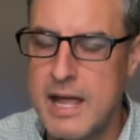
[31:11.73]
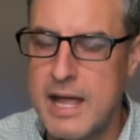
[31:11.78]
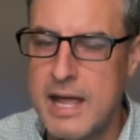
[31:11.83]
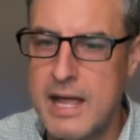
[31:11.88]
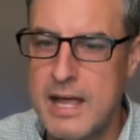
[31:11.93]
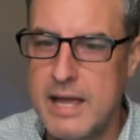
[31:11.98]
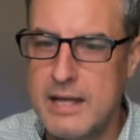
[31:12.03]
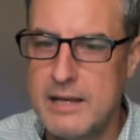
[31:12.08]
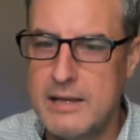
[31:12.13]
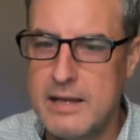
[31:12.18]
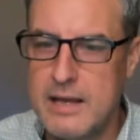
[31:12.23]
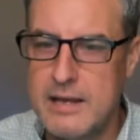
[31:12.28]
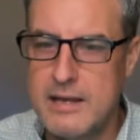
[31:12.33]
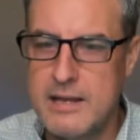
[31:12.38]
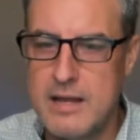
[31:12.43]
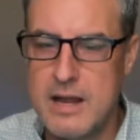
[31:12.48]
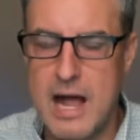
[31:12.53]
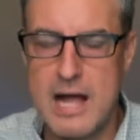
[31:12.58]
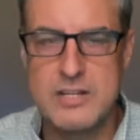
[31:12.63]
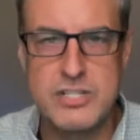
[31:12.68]
and
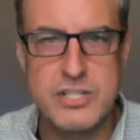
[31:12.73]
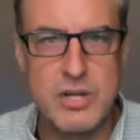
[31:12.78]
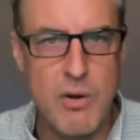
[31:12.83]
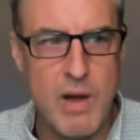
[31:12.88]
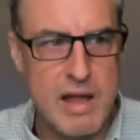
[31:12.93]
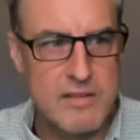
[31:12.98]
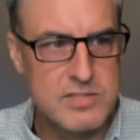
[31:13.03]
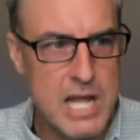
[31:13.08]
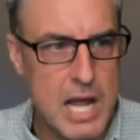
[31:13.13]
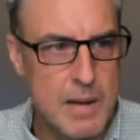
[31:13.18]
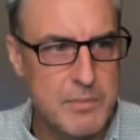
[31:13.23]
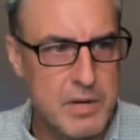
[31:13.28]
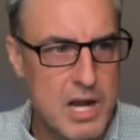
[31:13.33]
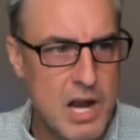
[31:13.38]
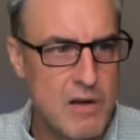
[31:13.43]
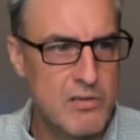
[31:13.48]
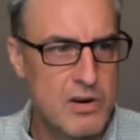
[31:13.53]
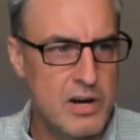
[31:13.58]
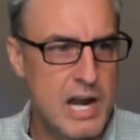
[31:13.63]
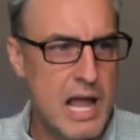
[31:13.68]
I just don't have time to
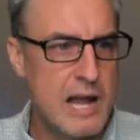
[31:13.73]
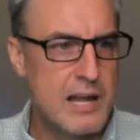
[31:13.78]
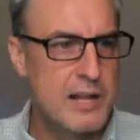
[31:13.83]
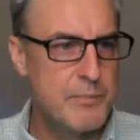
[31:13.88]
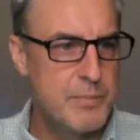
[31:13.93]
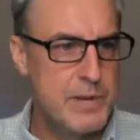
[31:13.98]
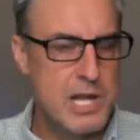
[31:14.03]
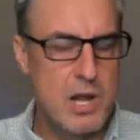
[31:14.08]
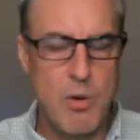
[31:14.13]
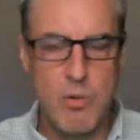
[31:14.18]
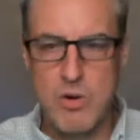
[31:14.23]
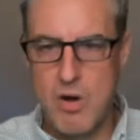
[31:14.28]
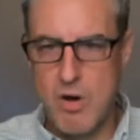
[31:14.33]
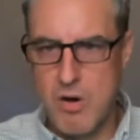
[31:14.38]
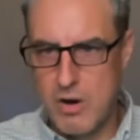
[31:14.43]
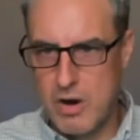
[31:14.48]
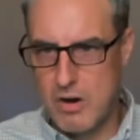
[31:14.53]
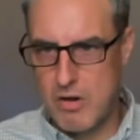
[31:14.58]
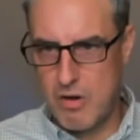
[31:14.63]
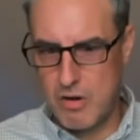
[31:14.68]
cover it. I could be going
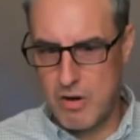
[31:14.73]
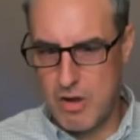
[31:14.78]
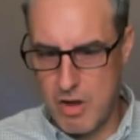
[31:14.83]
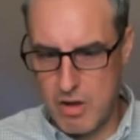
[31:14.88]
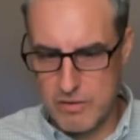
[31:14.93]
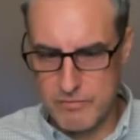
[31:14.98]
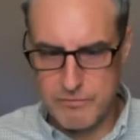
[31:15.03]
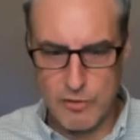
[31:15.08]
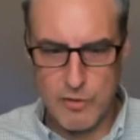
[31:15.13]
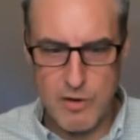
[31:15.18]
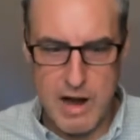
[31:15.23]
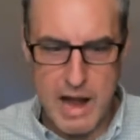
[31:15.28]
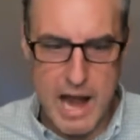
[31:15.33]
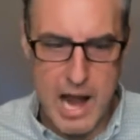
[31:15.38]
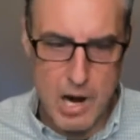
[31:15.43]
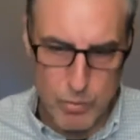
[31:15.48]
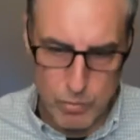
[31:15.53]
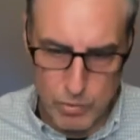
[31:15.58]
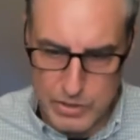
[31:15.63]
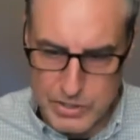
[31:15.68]
on and on and on for
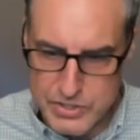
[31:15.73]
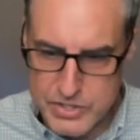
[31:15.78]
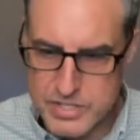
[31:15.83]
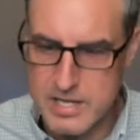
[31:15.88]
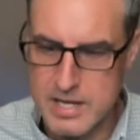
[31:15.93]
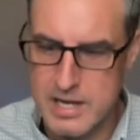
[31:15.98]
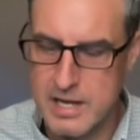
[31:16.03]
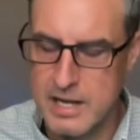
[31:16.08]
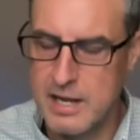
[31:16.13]
hours.